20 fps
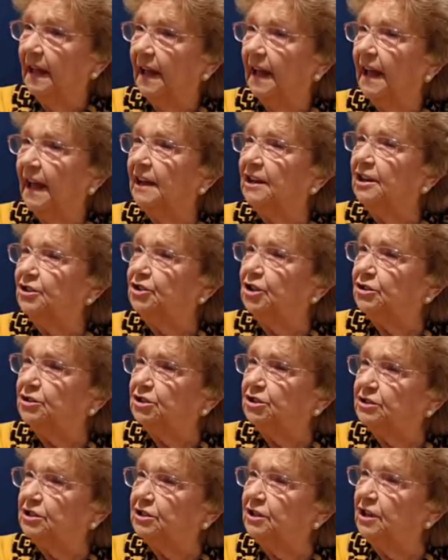and just
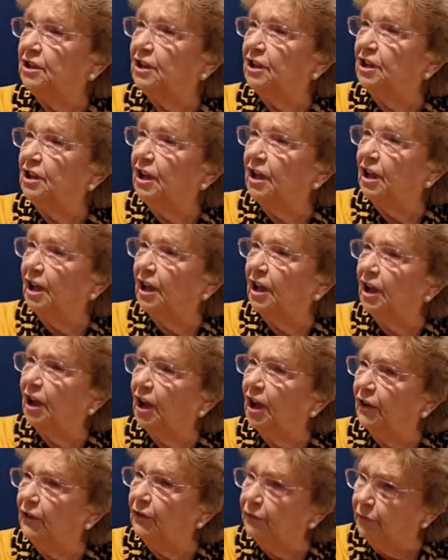
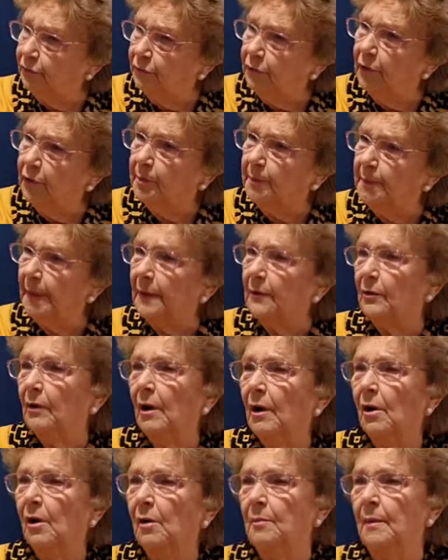rub their
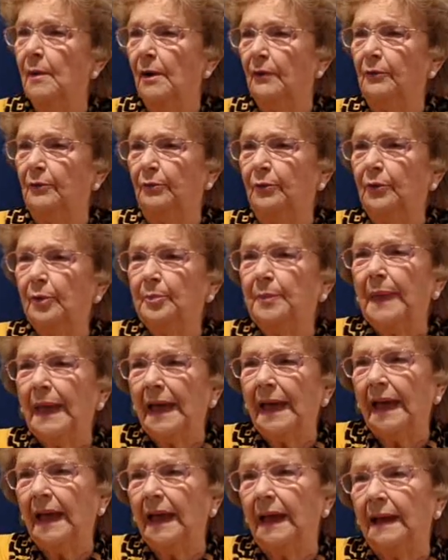arm, rub their
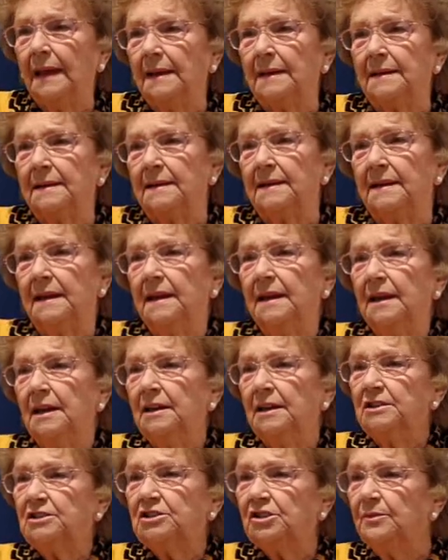hand,
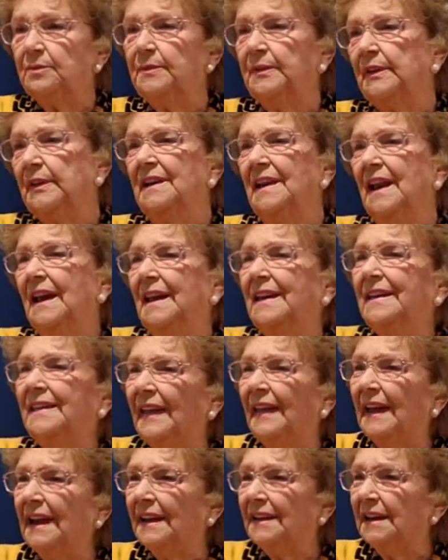something like
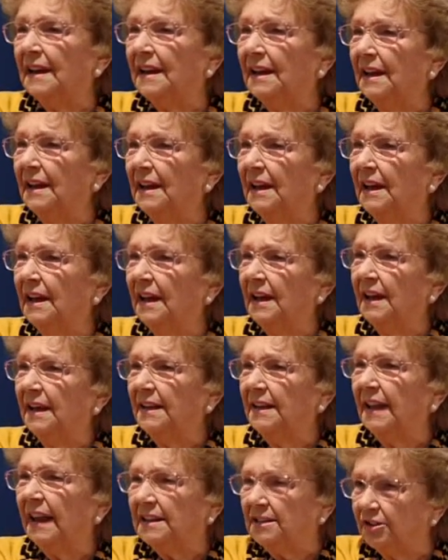that.
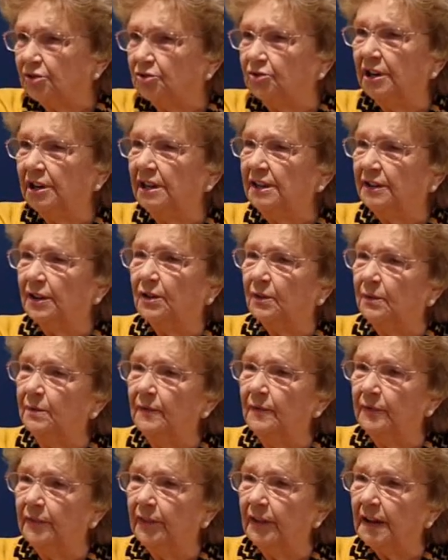That's a great
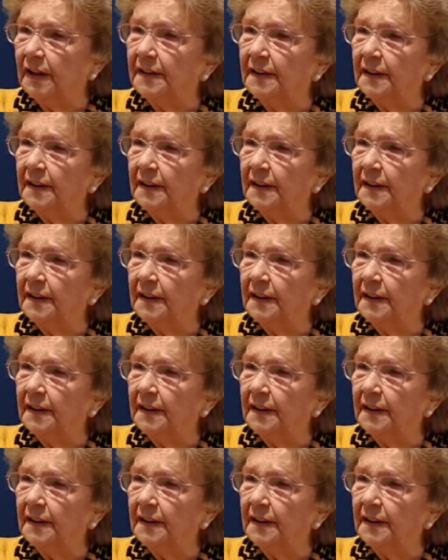comfort